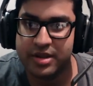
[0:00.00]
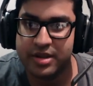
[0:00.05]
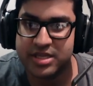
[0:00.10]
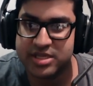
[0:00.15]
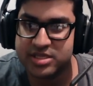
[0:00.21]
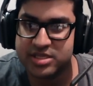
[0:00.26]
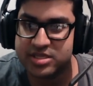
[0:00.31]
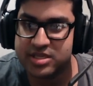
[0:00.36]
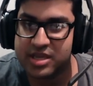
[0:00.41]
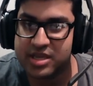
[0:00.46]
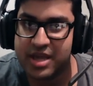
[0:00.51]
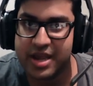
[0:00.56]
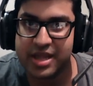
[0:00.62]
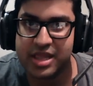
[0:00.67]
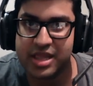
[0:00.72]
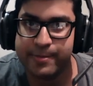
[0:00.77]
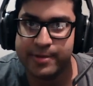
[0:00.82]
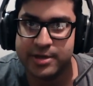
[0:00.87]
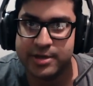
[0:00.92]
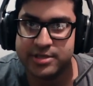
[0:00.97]
This is
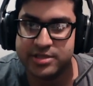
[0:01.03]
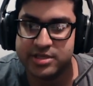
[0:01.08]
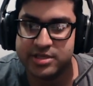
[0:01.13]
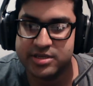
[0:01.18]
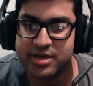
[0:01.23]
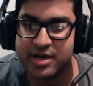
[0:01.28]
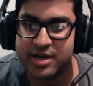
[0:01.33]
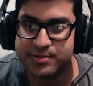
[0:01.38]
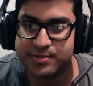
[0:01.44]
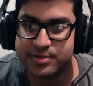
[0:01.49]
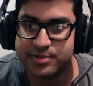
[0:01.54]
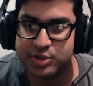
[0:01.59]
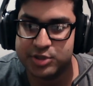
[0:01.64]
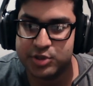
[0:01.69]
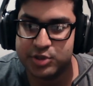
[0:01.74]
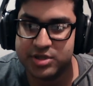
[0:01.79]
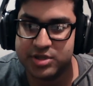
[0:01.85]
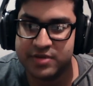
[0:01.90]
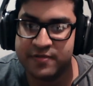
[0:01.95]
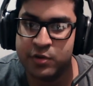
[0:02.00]
likely because the task was
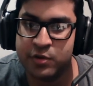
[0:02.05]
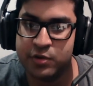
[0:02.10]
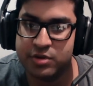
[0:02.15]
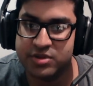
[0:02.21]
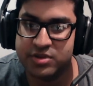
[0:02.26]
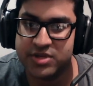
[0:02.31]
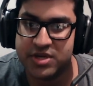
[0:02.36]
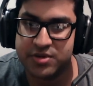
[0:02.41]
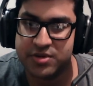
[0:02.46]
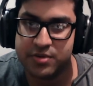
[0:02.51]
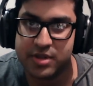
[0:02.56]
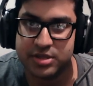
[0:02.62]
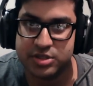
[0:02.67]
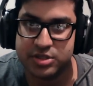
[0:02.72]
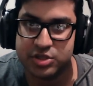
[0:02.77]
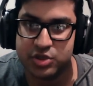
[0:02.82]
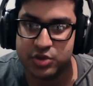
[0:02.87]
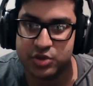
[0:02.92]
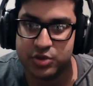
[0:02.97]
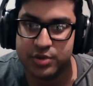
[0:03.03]
too difficult to
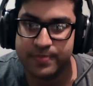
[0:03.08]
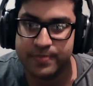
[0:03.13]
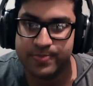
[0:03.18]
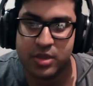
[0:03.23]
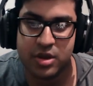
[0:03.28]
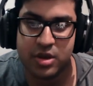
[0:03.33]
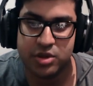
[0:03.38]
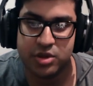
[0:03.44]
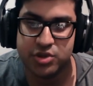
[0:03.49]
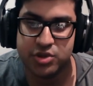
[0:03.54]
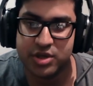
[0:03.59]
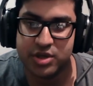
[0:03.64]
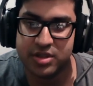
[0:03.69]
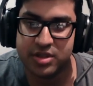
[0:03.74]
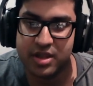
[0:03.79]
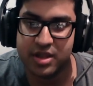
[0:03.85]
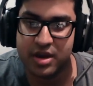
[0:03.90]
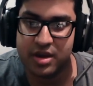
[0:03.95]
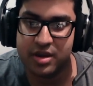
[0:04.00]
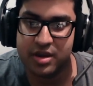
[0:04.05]
generalize to, due to
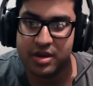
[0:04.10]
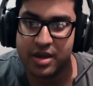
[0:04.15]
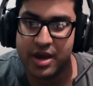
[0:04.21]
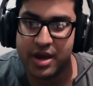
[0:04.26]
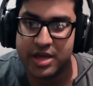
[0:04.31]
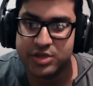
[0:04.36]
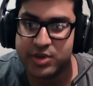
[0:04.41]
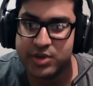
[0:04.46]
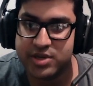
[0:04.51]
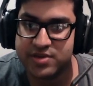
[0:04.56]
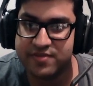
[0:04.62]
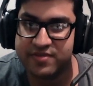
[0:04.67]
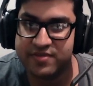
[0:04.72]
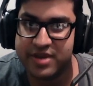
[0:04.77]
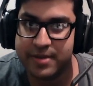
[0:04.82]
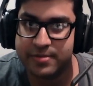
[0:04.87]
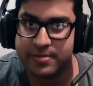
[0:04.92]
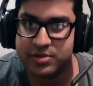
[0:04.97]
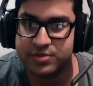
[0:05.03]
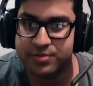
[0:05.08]
the large range of
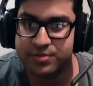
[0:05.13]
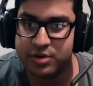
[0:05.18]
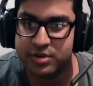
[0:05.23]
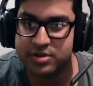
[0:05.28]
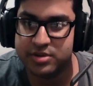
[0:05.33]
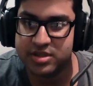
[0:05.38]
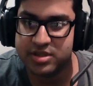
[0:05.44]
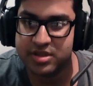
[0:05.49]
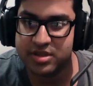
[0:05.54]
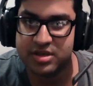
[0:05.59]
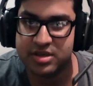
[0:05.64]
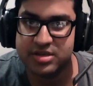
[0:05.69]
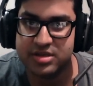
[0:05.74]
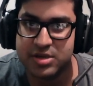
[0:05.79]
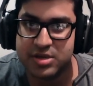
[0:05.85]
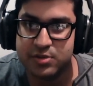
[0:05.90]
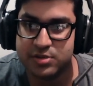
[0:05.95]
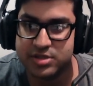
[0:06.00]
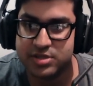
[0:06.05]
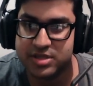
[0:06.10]
damage modes and the
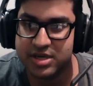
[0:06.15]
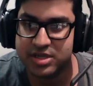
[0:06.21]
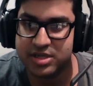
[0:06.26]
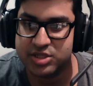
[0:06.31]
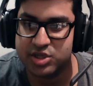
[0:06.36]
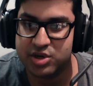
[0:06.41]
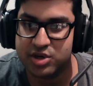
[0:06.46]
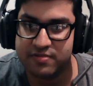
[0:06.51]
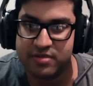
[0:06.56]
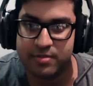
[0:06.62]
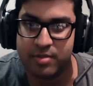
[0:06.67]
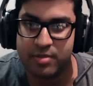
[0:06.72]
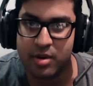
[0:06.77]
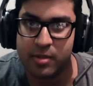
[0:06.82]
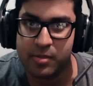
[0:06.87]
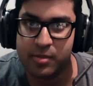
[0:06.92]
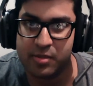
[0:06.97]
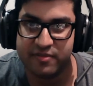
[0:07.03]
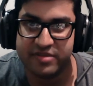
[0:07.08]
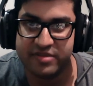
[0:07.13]
continuous nature of the
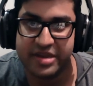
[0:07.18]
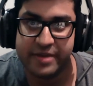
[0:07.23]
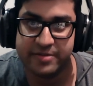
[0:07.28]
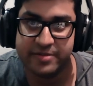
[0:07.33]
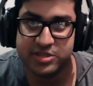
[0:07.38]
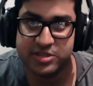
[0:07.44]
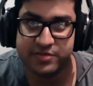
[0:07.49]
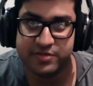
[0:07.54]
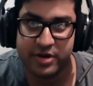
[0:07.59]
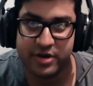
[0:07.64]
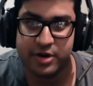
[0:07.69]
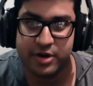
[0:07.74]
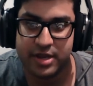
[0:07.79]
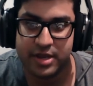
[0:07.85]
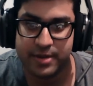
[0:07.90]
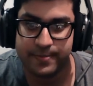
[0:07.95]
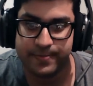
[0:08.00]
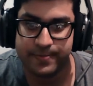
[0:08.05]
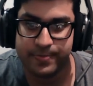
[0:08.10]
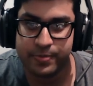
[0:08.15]
problem of damage
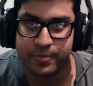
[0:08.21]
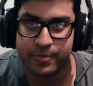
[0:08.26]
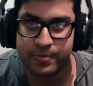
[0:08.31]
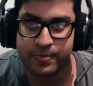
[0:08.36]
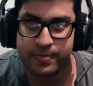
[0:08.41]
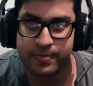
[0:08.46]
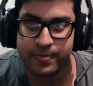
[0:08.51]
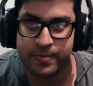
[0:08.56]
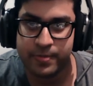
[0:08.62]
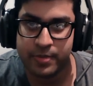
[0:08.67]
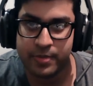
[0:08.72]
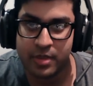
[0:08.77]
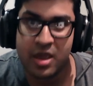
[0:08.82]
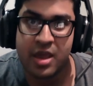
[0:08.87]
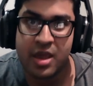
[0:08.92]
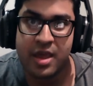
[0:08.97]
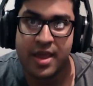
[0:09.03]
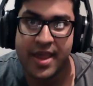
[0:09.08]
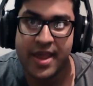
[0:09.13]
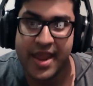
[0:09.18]
severity.
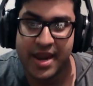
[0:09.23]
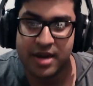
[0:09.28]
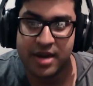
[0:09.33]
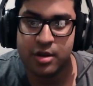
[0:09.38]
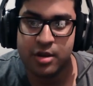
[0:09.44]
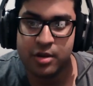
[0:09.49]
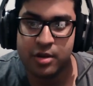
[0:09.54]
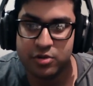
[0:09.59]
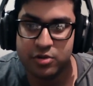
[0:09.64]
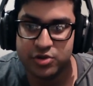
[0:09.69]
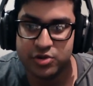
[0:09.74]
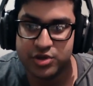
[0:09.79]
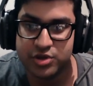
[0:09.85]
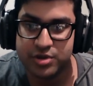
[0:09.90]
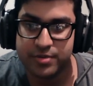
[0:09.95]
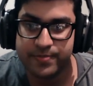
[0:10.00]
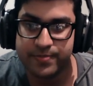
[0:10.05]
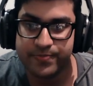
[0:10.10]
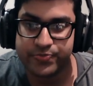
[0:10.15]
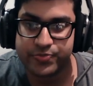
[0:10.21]
In
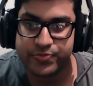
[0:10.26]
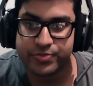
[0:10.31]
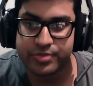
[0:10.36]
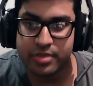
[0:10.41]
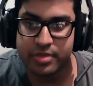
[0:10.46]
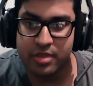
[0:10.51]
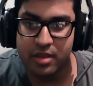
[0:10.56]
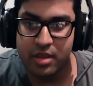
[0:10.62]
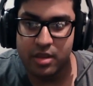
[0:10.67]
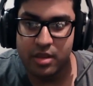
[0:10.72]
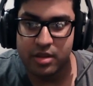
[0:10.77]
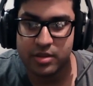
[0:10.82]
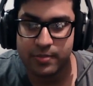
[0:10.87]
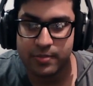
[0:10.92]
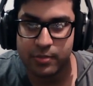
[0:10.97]
conclusion, the